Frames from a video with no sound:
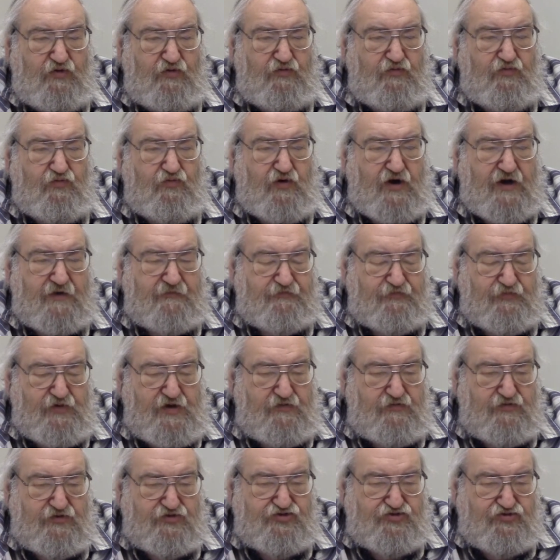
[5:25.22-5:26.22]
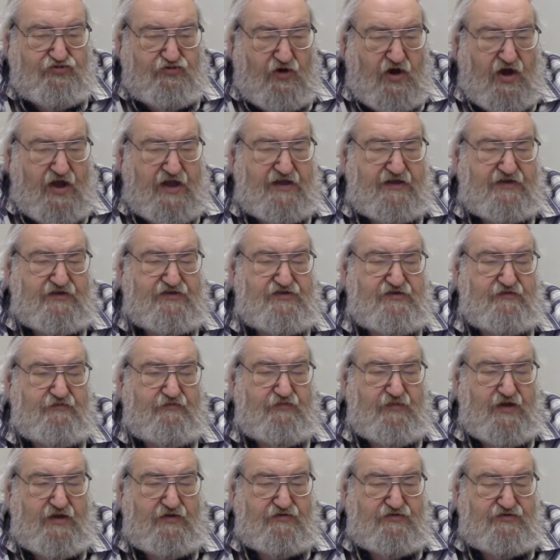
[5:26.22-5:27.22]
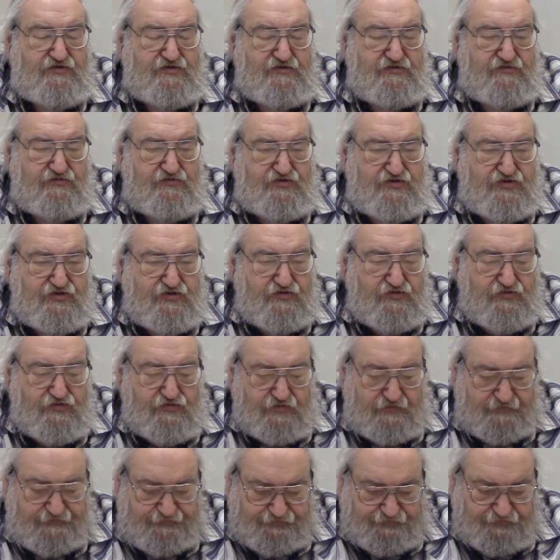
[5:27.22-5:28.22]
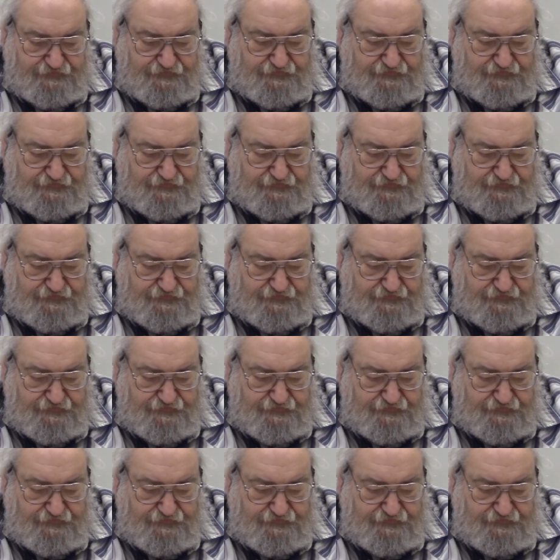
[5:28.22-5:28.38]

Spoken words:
What we were trying to do